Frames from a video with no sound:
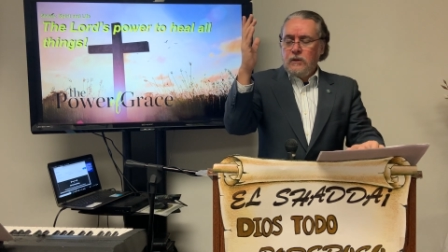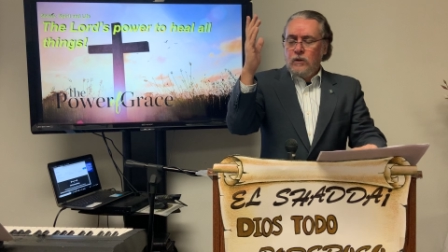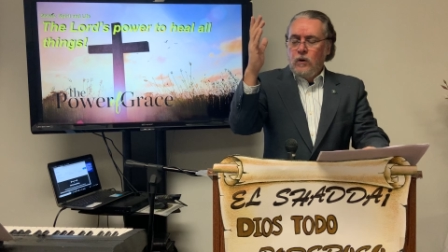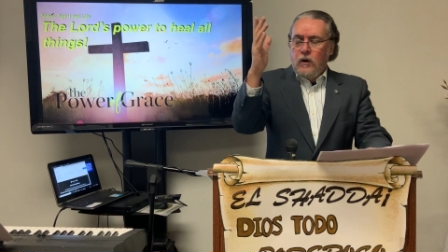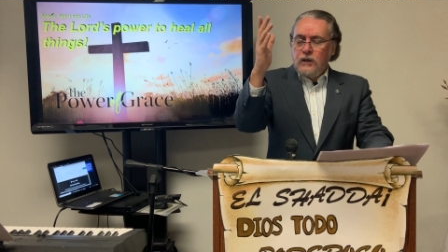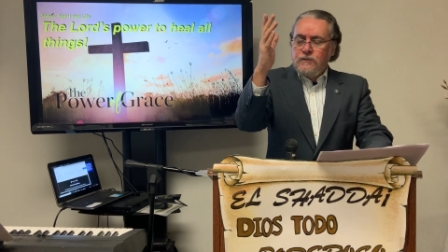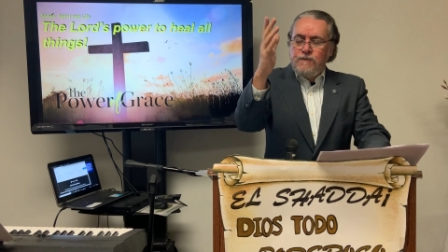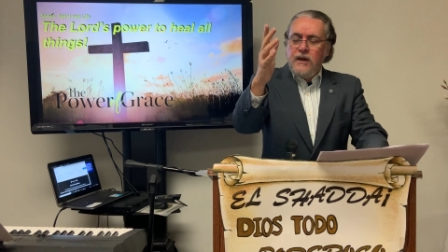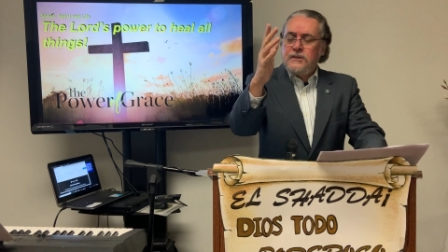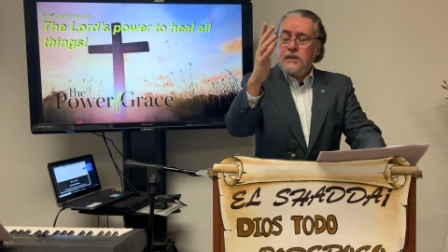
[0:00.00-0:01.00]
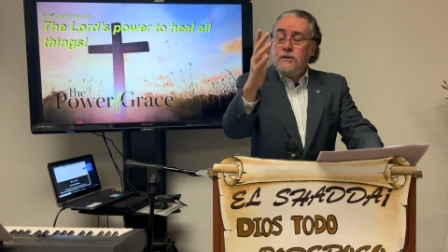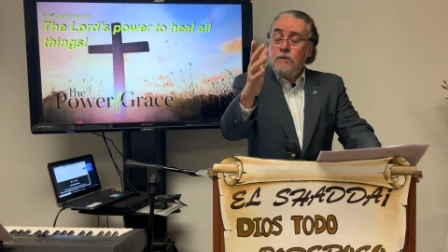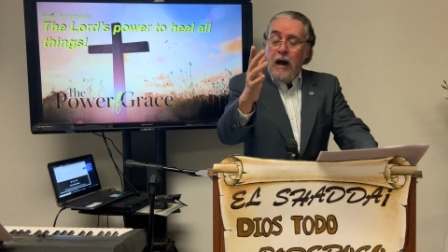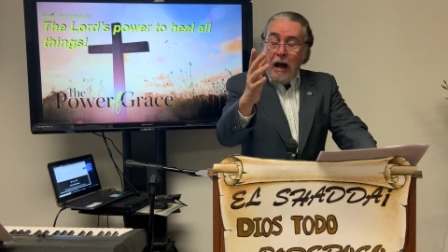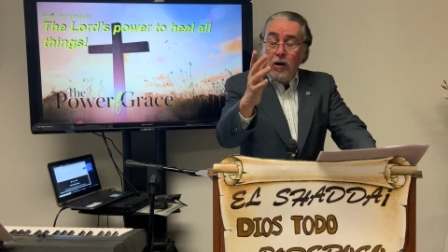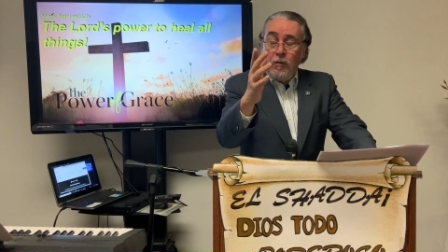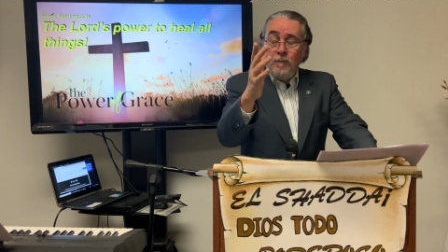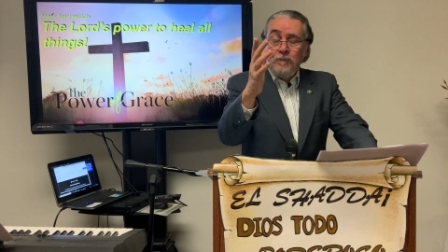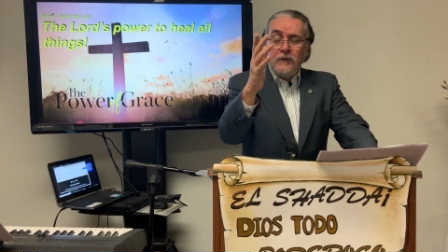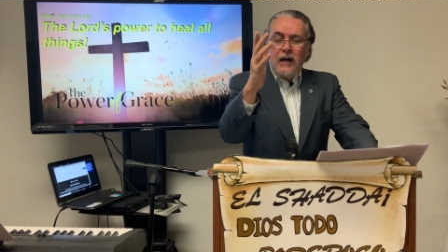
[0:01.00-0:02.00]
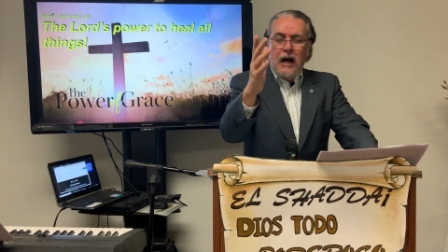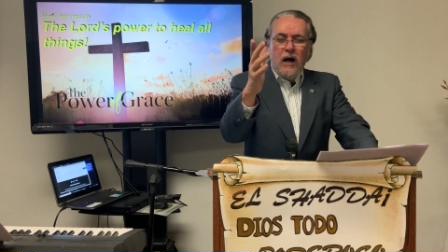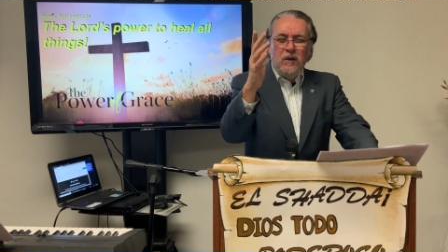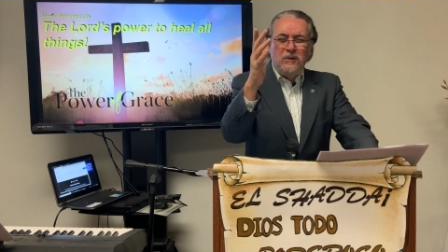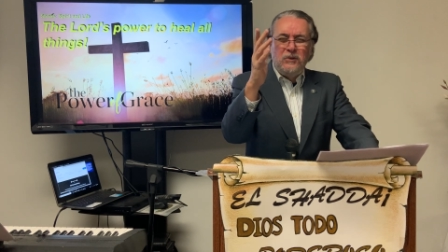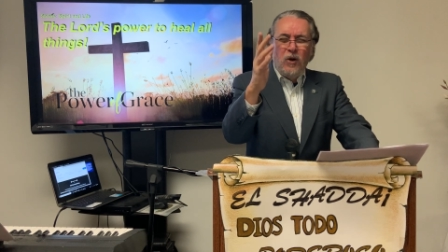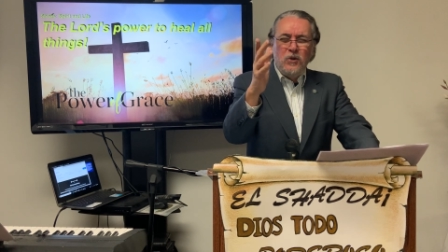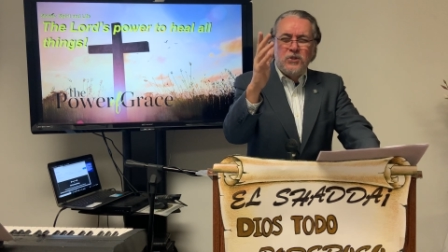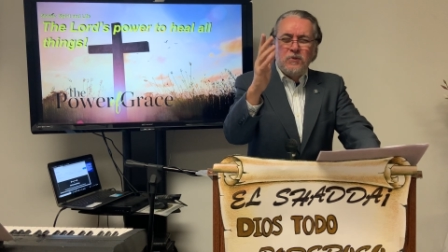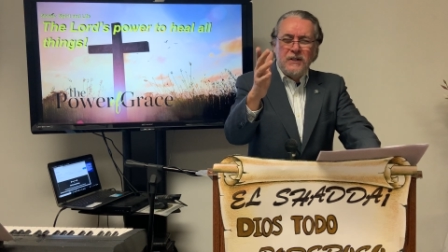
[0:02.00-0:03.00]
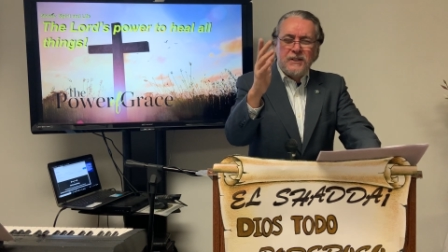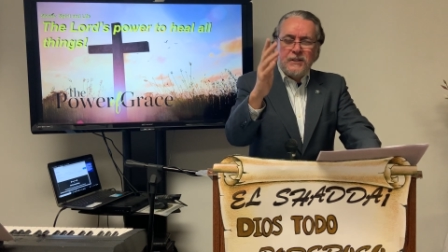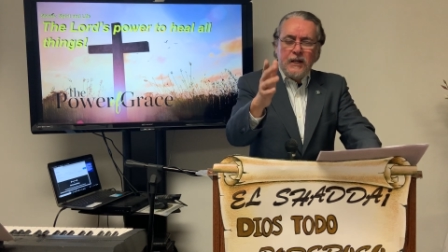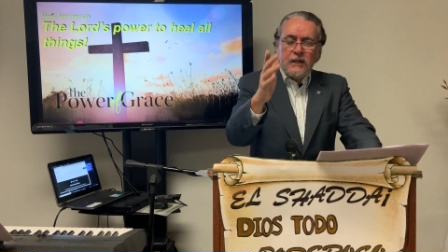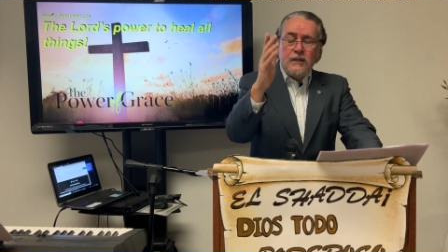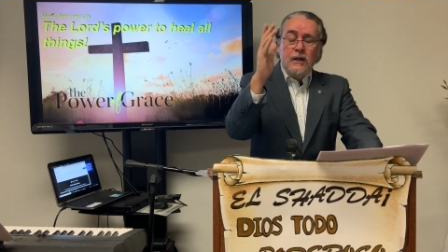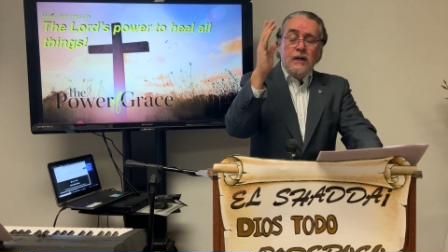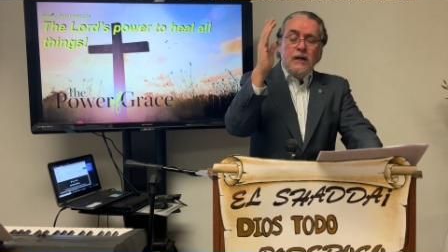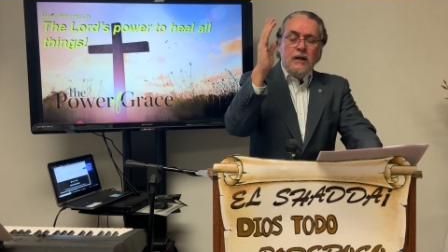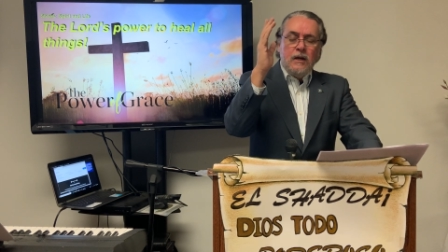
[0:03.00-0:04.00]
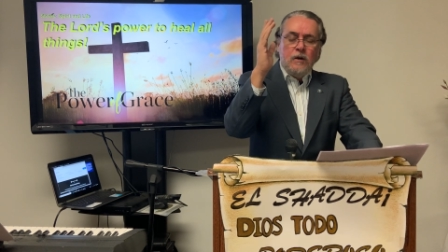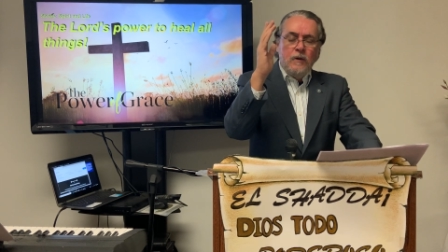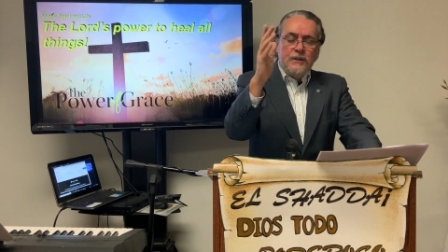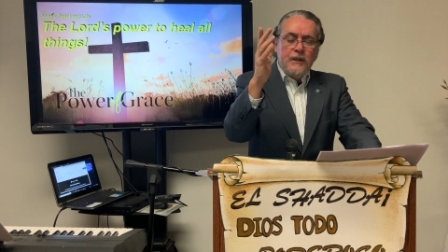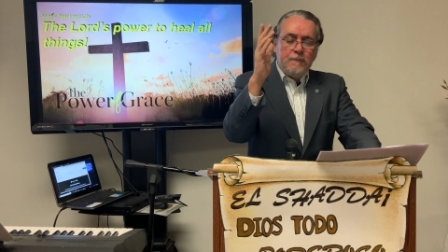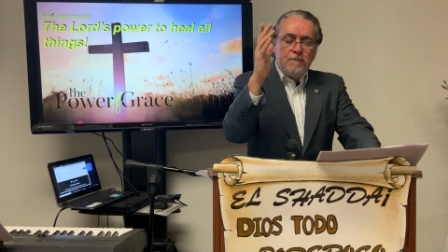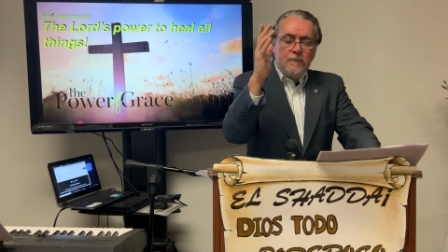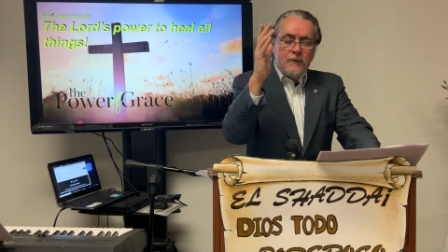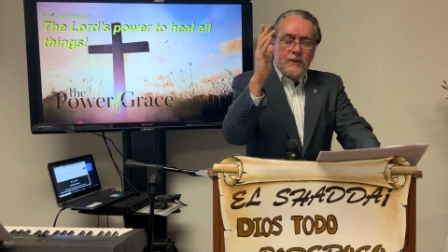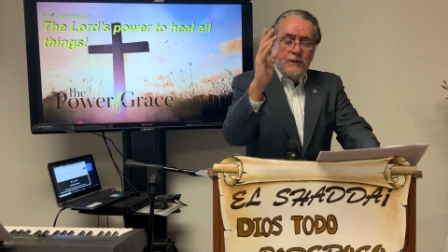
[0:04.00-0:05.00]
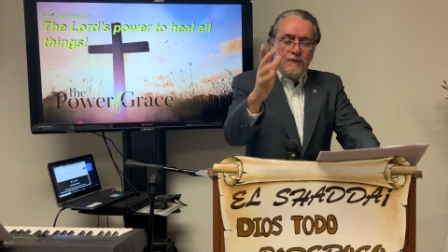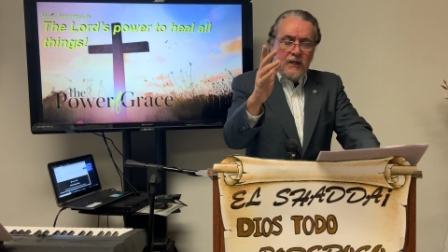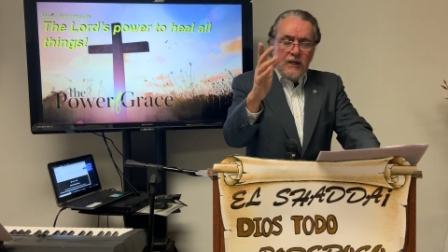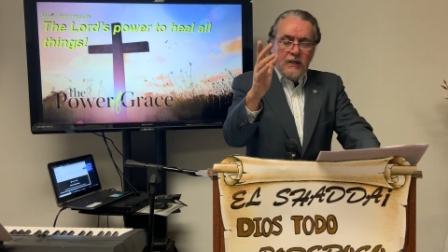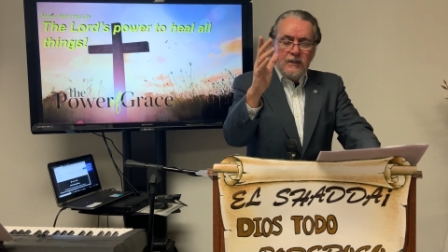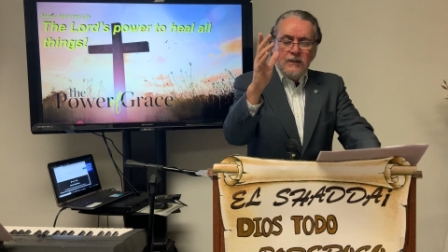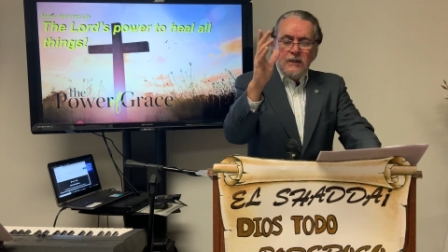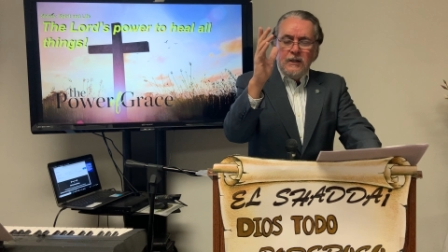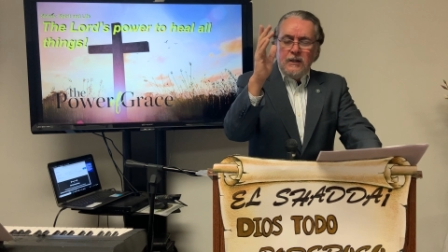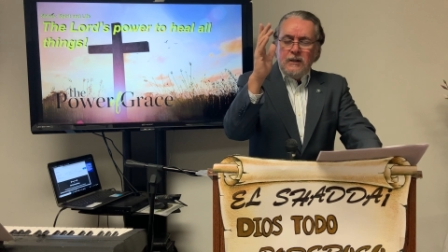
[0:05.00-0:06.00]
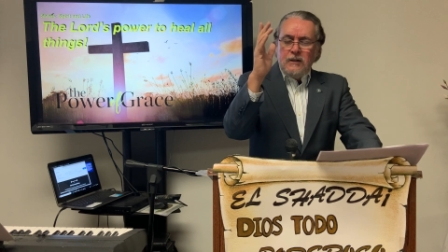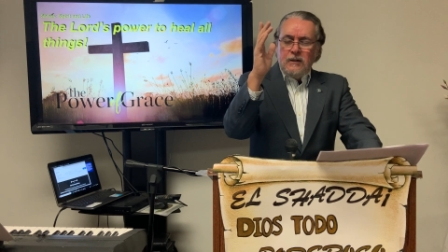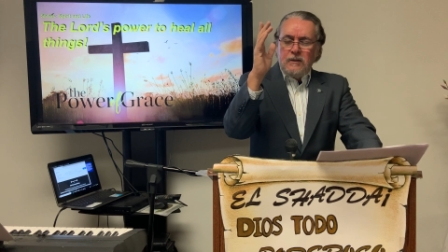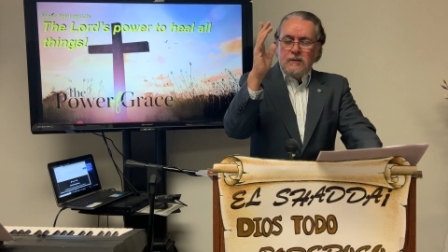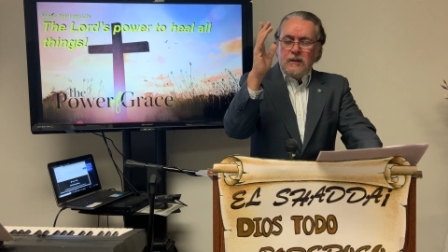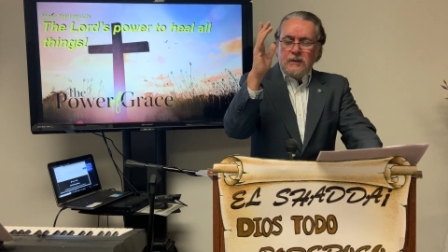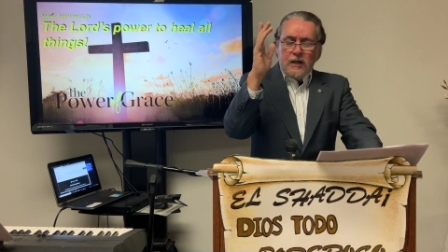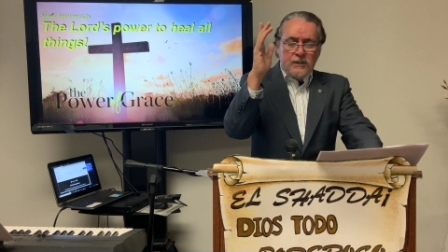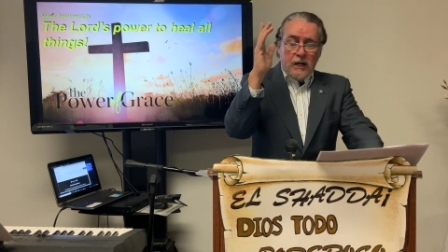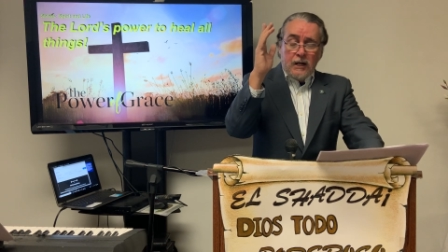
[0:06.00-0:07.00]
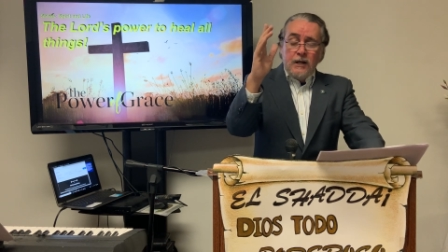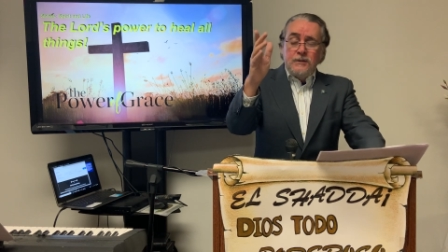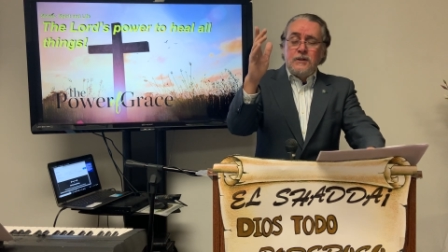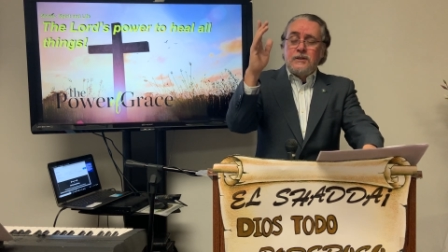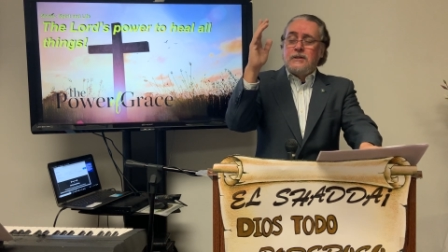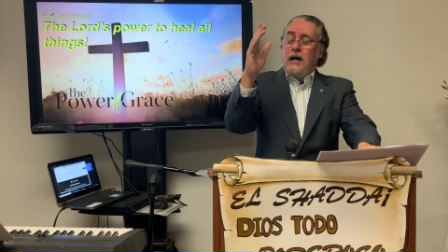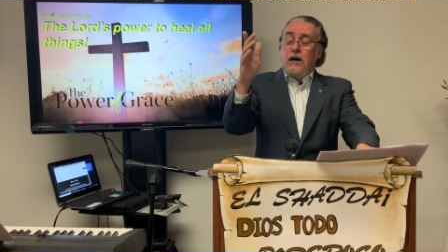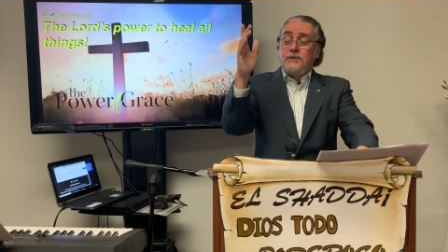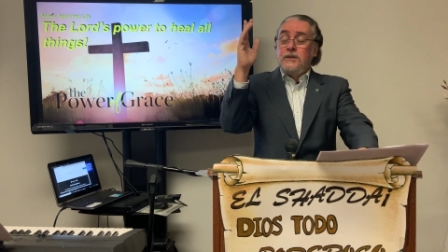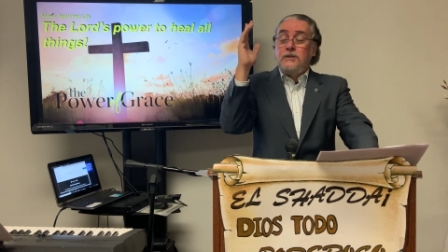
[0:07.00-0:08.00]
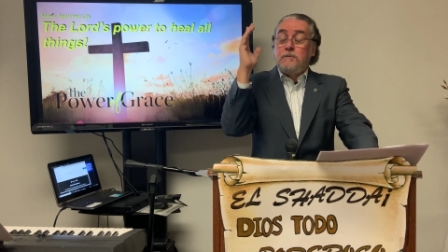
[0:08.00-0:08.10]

Lord, visit now all those who are sick with the COVID. There's a hundred thousand